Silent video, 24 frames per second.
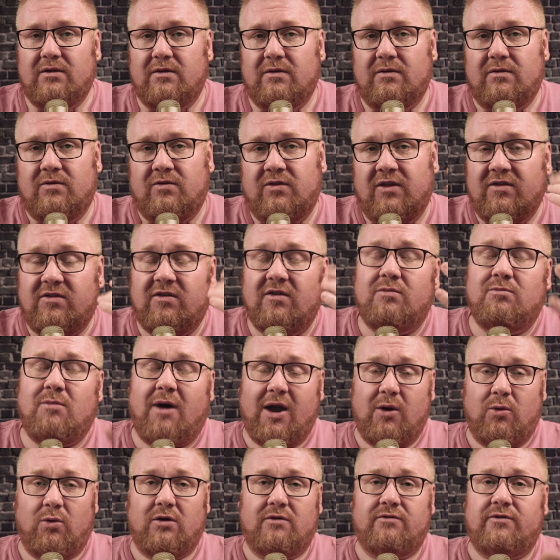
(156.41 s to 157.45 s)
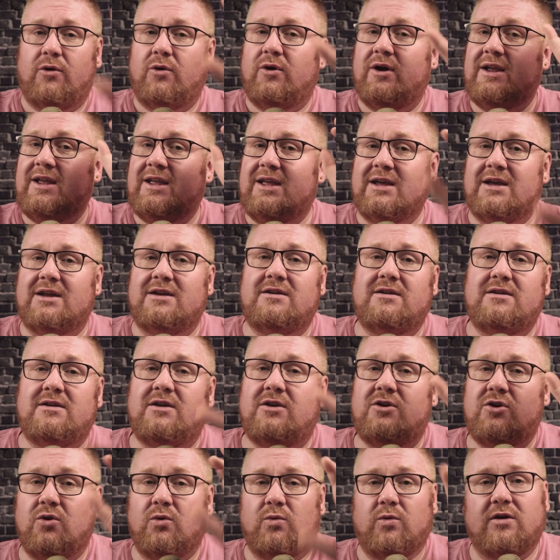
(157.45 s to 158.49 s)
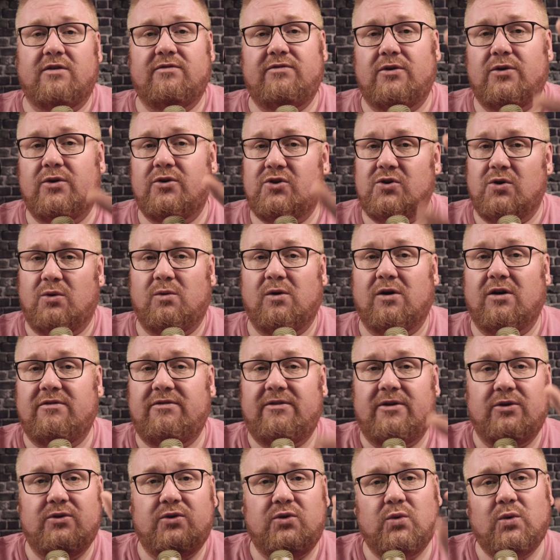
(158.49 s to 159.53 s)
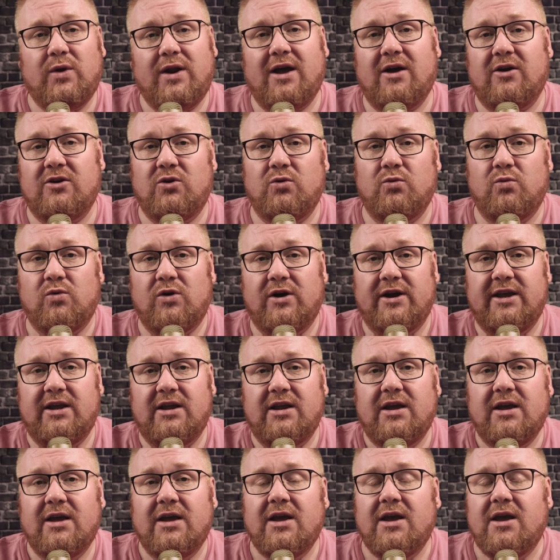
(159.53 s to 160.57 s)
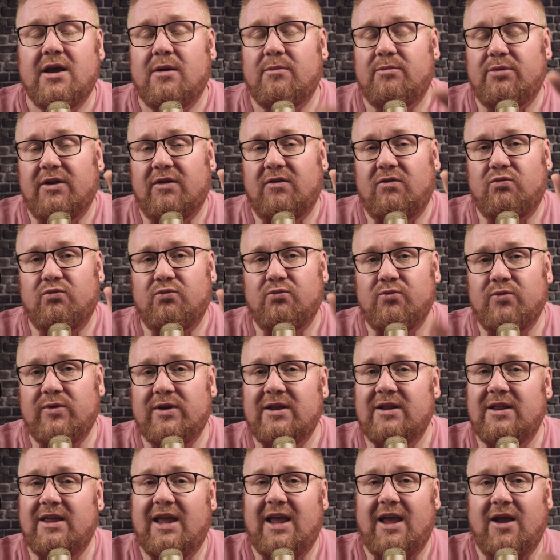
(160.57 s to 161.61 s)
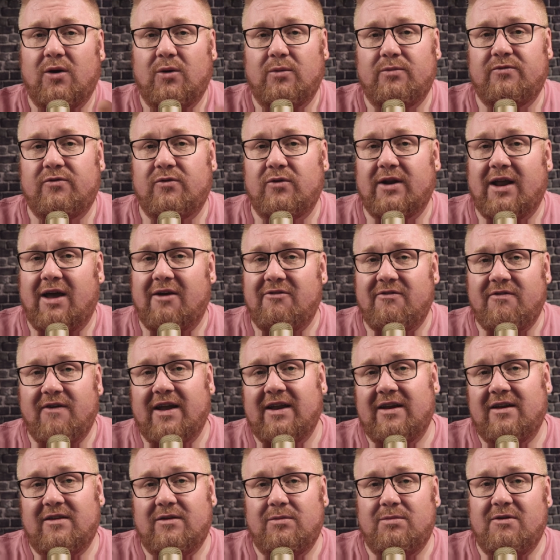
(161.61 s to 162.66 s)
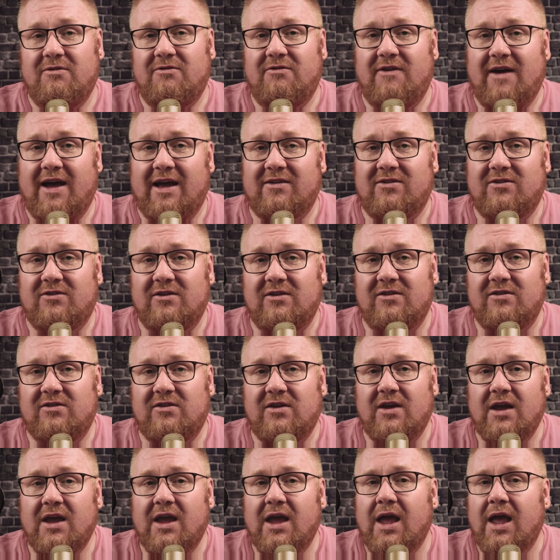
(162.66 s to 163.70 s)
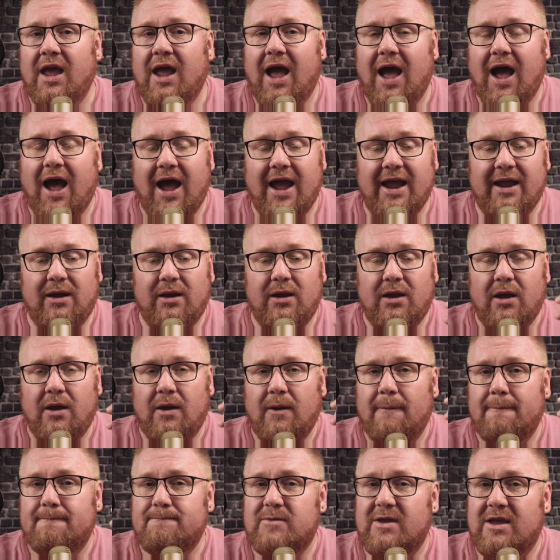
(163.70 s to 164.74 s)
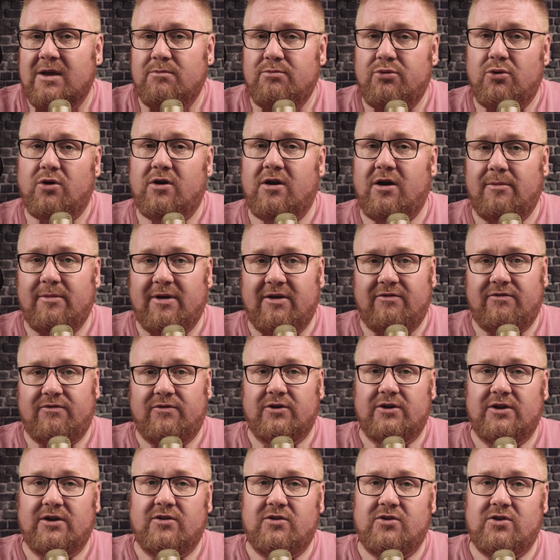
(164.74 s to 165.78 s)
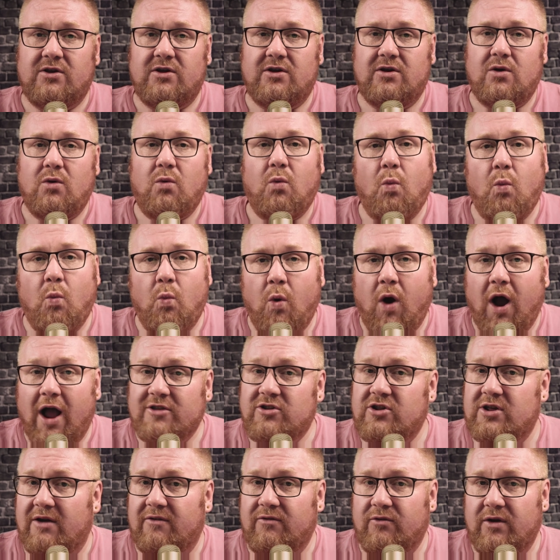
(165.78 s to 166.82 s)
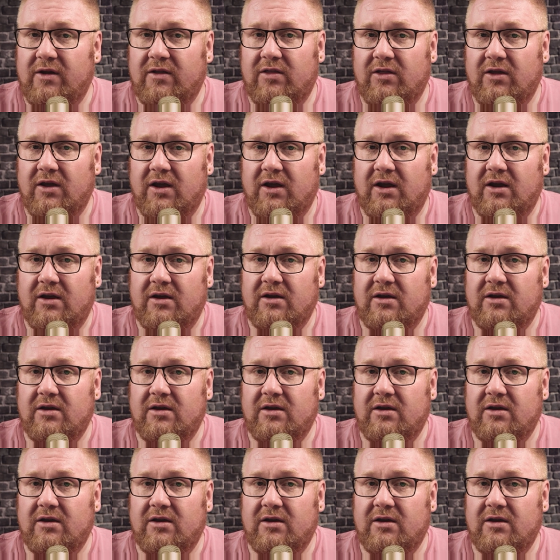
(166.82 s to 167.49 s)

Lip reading: this is my workflow. Again, your workflow is your workflow. Do it how you want, but it's really helpful, and I find it to be fastest. I import all my footage, watch everything.